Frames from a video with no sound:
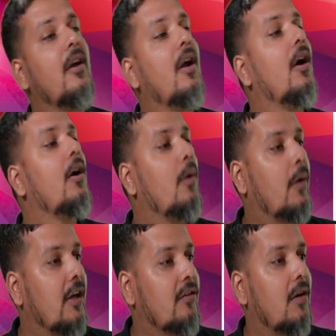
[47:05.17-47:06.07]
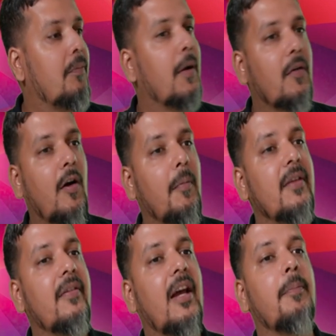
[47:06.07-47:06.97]
location of performance,
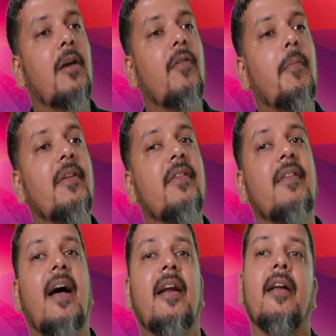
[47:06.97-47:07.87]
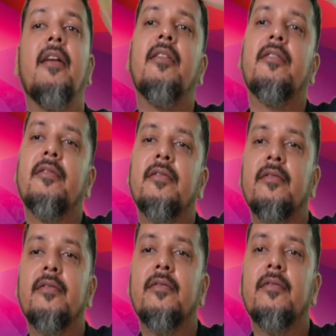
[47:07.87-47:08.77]
and performance is there in
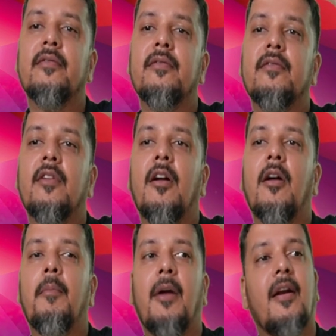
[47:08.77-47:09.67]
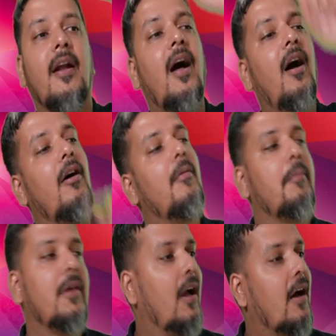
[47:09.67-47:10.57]
Patna,
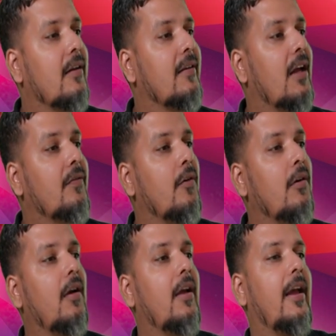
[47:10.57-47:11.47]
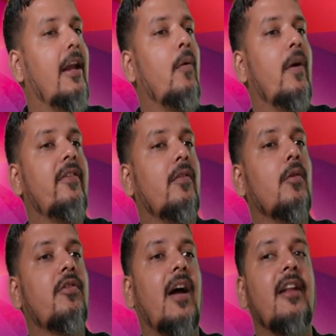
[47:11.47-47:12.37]
Bihar. Therefore, LOS
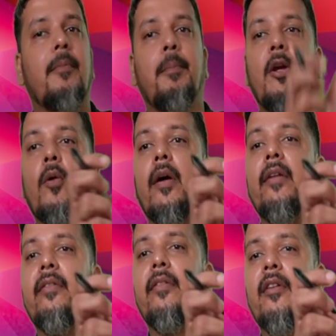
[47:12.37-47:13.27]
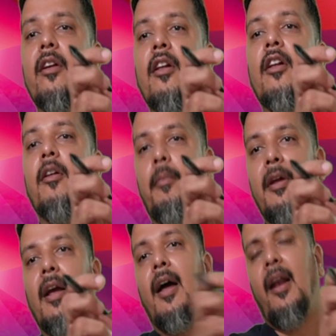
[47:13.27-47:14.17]
Gujarat, POS
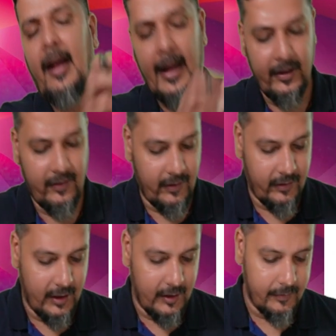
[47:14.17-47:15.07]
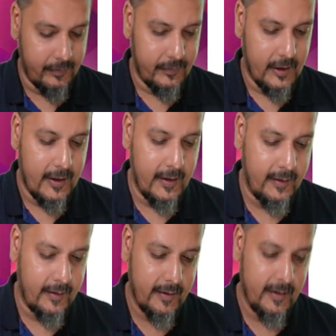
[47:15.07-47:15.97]
Bihar, IGST. It
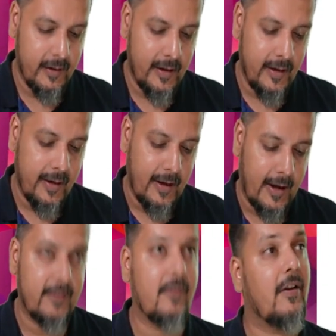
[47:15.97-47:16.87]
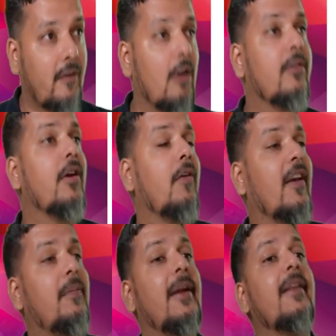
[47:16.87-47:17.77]
is IG. Also, you have to
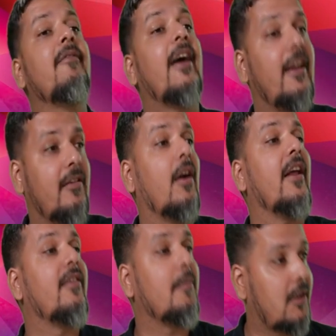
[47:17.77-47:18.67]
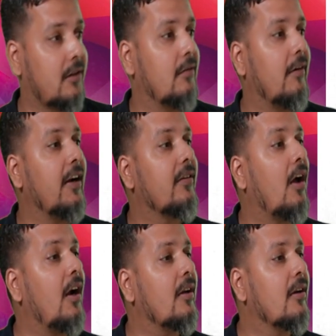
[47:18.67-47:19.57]
explain why it is not exempt. Why it is
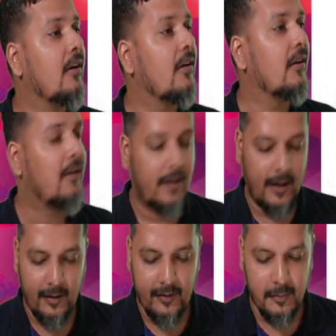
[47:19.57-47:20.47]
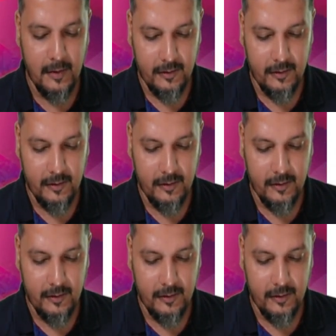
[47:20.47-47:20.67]
not exempt.